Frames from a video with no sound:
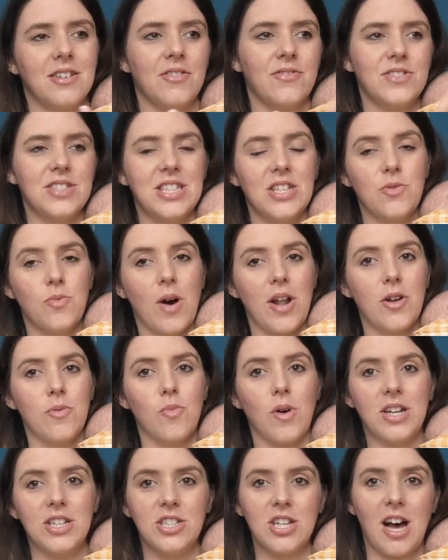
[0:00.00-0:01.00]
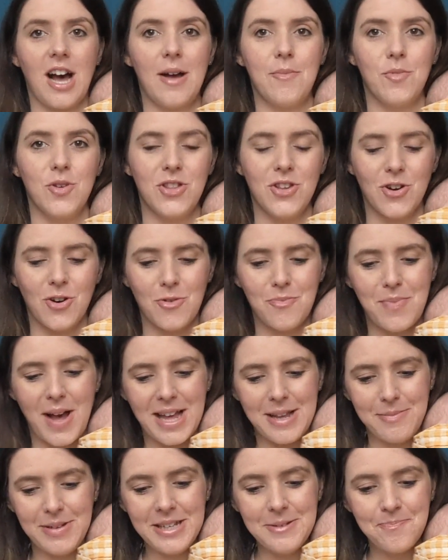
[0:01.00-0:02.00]
obviously one-on-one time with your
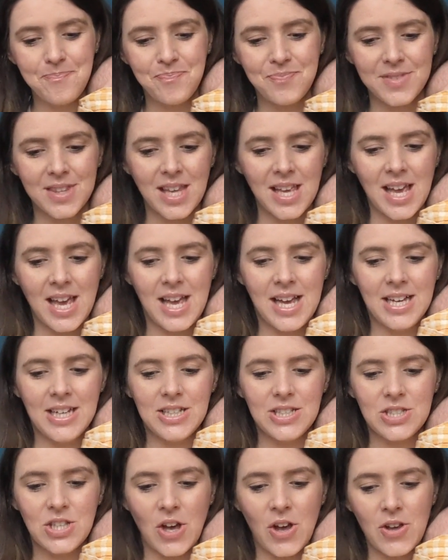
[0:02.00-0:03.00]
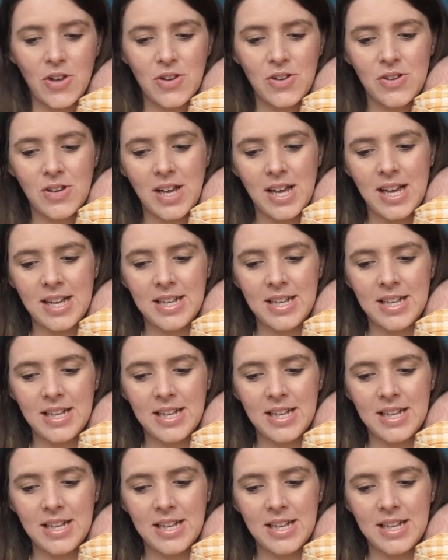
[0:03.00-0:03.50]
baby. So